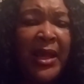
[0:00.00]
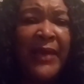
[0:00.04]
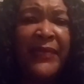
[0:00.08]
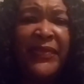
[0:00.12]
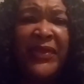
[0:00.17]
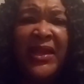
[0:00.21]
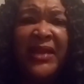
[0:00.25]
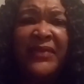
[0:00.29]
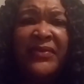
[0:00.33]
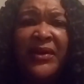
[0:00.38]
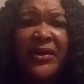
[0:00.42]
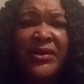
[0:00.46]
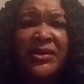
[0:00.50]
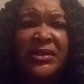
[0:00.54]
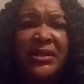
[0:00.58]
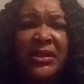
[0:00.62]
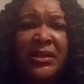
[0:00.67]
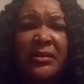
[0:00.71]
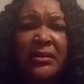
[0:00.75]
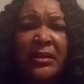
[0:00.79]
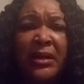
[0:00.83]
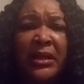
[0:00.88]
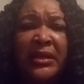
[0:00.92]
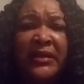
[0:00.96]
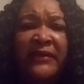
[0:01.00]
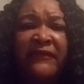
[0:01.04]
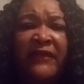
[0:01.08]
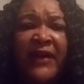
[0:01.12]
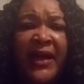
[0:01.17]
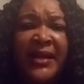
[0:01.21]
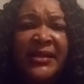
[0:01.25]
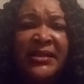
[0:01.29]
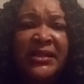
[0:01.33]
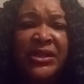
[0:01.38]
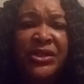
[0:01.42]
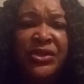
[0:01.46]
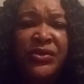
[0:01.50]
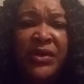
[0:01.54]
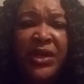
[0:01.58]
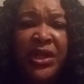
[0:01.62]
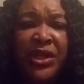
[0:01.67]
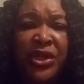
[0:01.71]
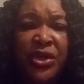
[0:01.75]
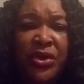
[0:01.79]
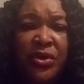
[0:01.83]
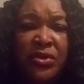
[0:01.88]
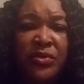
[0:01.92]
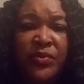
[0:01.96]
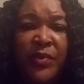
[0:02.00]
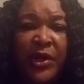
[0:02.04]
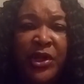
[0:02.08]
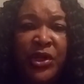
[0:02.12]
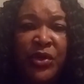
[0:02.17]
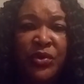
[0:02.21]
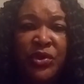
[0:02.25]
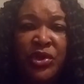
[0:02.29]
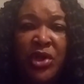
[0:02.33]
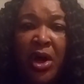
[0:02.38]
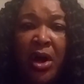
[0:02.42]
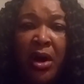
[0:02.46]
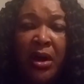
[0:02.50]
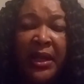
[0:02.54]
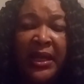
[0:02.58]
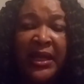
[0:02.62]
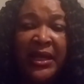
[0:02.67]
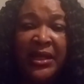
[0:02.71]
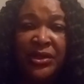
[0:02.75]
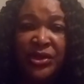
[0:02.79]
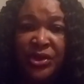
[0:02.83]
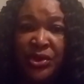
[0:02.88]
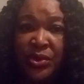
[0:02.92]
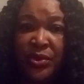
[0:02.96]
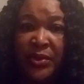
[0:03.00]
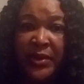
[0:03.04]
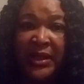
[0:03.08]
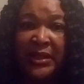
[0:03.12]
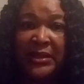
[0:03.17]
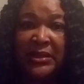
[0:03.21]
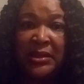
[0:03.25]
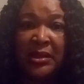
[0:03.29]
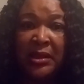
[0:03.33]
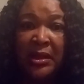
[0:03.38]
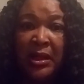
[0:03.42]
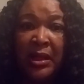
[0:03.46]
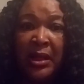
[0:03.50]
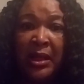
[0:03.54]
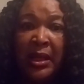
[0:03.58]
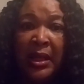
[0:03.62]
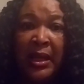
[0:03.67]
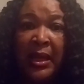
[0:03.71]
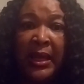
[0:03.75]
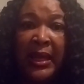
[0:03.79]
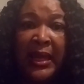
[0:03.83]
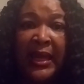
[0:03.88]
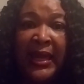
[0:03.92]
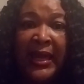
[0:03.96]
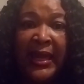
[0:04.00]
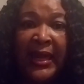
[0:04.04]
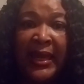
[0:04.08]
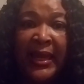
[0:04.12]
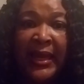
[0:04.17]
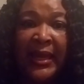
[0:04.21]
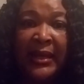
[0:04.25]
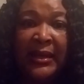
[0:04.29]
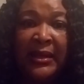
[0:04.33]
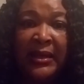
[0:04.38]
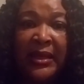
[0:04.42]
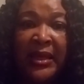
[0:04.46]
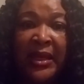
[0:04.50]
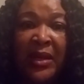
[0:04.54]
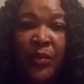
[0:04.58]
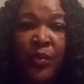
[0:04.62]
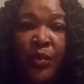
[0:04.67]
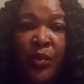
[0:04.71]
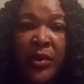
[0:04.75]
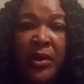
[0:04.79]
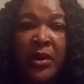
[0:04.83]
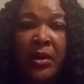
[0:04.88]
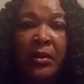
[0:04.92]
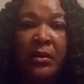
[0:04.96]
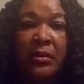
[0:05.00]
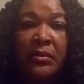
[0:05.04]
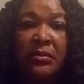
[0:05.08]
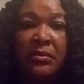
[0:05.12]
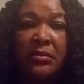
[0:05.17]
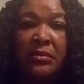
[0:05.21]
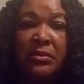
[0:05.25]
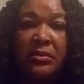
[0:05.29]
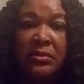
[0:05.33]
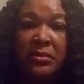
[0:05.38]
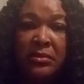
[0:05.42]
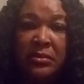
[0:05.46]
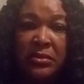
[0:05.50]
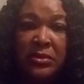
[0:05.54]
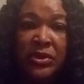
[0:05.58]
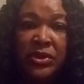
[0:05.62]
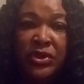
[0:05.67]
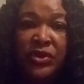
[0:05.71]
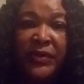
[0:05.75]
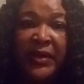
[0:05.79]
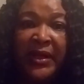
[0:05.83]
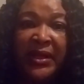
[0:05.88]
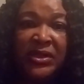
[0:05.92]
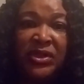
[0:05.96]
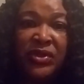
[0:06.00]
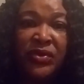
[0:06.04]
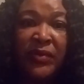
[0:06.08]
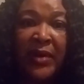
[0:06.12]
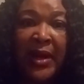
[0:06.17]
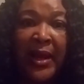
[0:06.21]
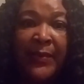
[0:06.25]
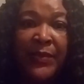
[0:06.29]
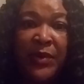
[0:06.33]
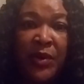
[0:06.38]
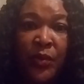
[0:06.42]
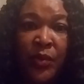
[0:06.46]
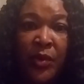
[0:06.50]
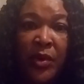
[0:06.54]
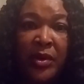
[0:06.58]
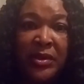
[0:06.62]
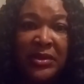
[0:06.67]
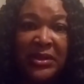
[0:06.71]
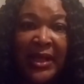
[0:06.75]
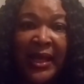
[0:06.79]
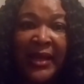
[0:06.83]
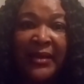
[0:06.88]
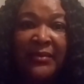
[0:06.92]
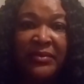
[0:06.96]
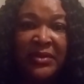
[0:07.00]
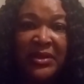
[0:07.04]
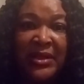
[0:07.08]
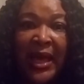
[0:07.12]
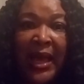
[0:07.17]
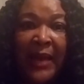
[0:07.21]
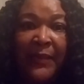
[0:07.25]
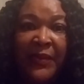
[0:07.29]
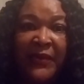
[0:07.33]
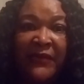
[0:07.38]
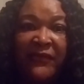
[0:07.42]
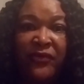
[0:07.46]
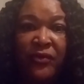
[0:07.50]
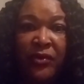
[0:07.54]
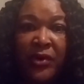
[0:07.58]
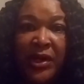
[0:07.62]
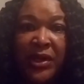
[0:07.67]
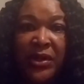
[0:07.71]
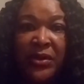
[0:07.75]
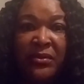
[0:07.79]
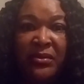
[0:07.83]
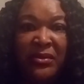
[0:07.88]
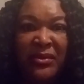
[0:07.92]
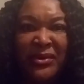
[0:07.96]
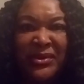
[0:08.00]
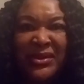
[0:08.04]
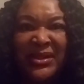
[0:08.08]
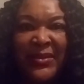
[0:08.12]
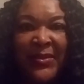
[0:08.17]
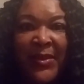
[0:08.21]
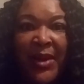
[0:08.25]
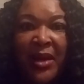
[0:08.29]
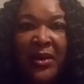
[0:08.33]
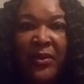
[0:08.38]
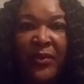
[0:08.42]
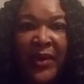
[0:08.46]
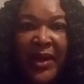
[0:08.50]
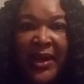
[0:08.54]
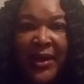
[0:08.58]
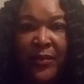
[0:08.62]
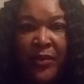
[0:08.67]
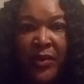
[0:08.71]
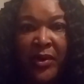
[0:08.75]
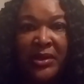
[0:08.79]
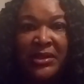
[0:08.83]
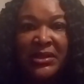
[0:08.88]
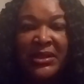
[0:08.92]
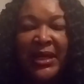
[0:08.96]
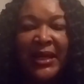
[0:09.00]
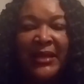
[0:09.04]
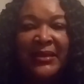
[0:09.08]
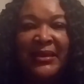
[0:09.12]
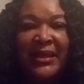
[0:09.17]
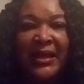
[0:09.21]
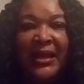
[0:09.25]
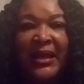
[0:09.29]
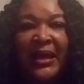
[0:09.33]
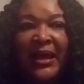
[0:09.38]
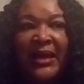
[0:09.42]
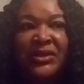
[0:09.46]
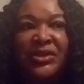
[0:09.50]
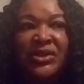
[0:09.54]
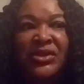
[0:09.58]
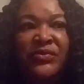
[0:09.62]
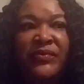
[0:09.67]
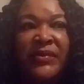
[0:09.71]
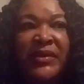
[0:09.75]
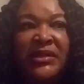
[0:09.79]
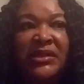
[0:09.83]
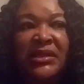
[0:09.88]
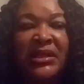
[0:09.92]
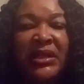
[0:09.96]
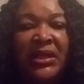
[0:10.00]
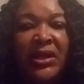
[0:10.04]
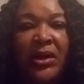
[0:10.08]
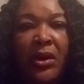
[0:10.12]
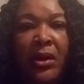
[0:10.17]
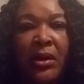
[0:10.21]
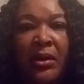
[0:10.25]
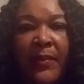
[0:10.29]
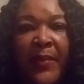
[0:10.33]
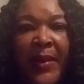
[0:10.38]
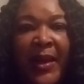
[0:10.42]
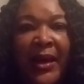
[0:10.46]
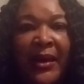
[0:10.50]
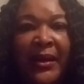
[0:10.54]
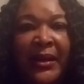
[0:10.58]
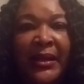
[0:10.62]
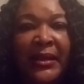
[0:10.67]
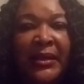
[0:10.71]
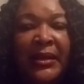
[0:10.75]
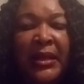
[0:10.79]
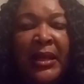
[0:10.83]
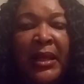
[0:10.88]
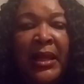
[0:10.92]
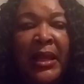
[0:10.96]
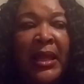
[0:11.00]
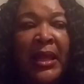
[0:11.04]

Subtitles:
think there's a device that you can use where you talk into it, and it will transcribe your words, like type it for you, or some kind of way it works like that. I just recently heard about it.